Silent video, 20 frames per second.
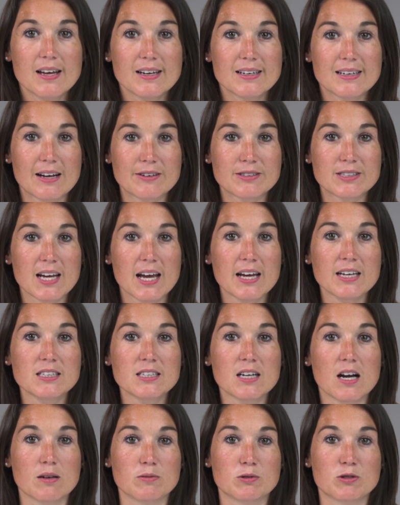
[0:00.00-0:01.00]
Now take
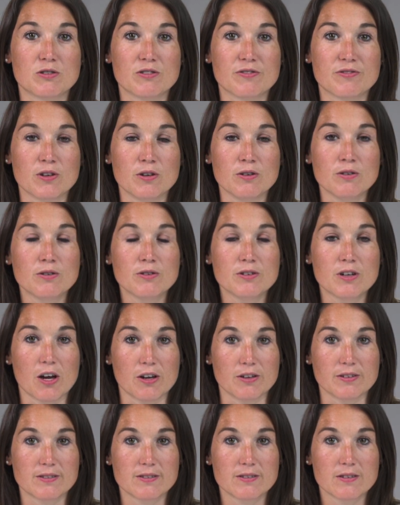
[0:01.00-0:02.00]
time to review your
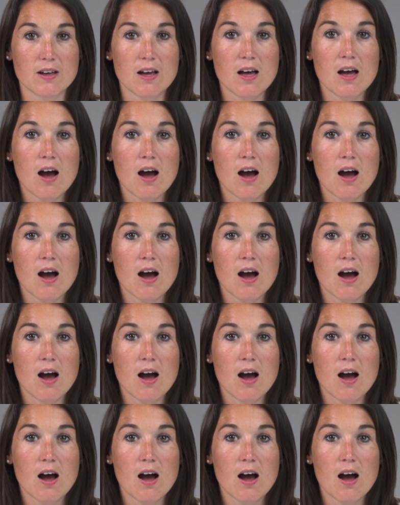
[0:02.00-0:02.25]
notes,